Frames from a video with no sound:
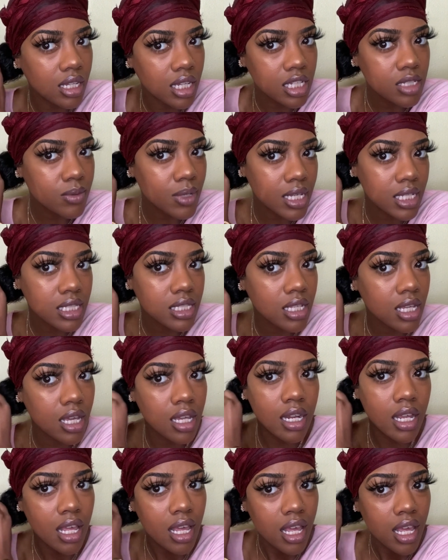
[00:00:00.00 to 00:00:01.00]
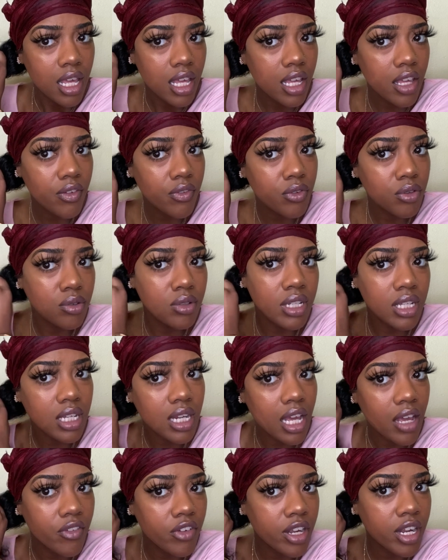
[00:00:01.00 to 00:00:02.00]
That's why I said if you did
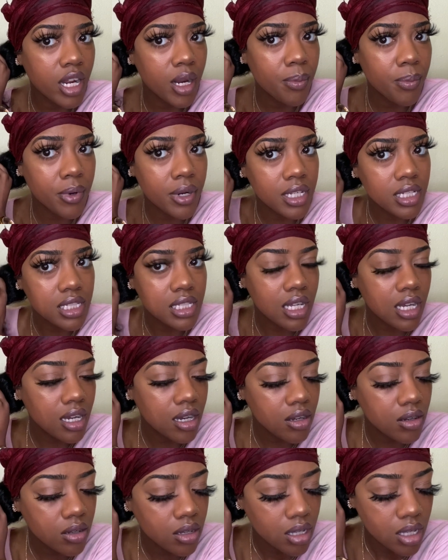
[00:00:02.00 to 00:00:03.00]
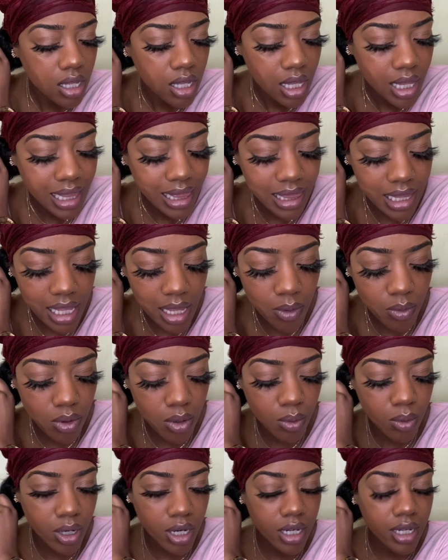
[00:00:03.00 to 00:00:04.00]
have your hair pressed out, that
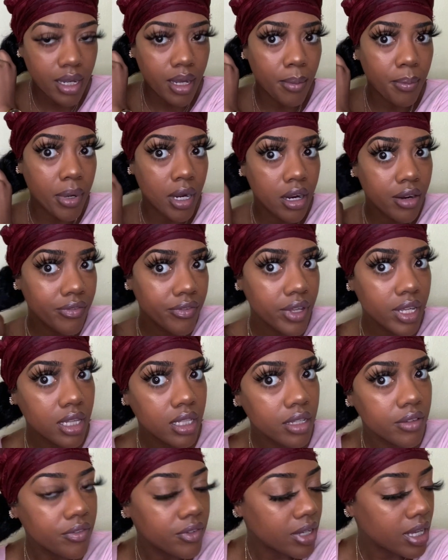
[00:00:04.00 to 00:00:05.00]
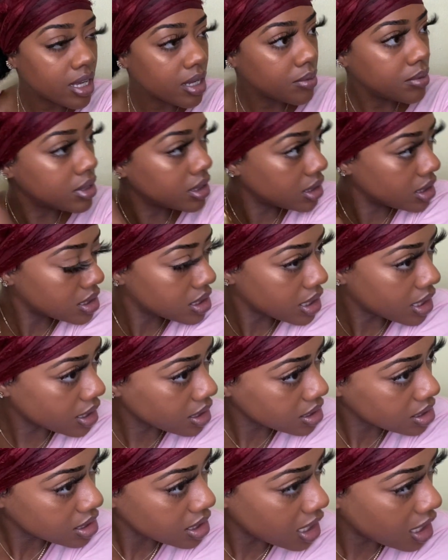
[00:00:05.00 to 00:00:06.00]
will work perfectly fine with this
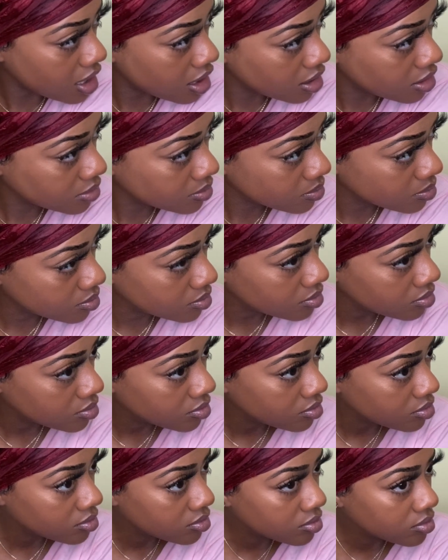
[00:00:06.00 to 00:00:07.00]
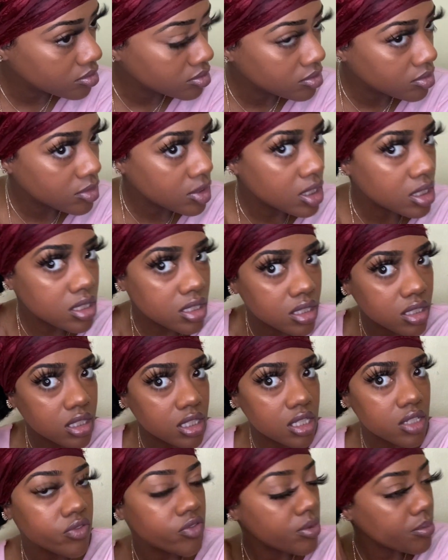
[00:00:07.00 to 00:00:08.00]
hairstyle. This is
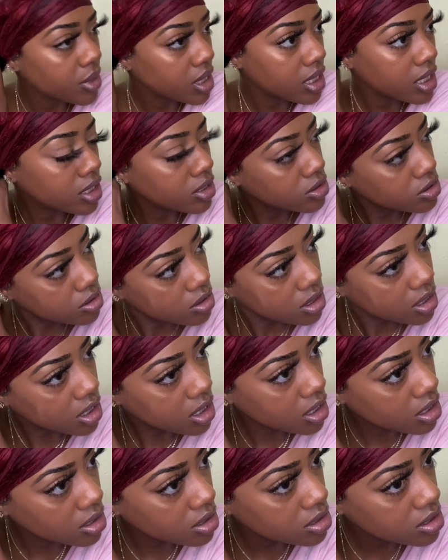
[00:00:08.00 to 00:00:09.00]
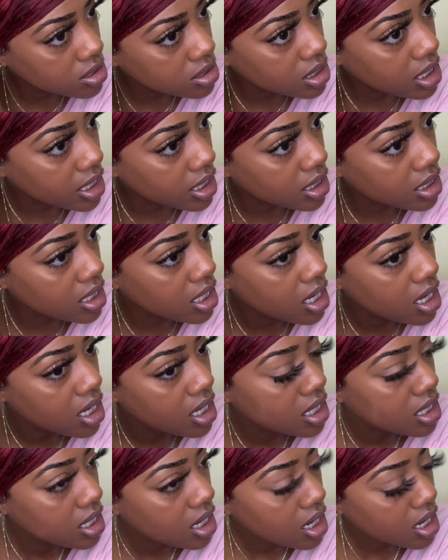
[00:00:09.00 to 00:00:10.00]
just for my natural girls that
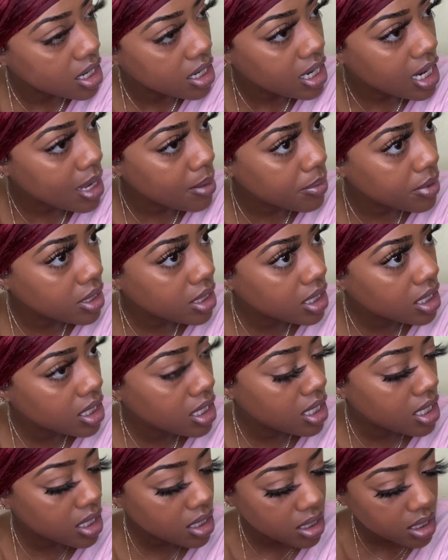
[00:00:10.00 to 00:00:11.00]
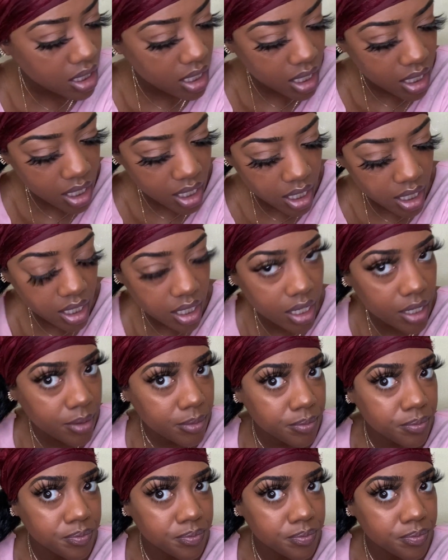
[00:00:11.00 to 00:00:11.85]
are not putting heat in their hair.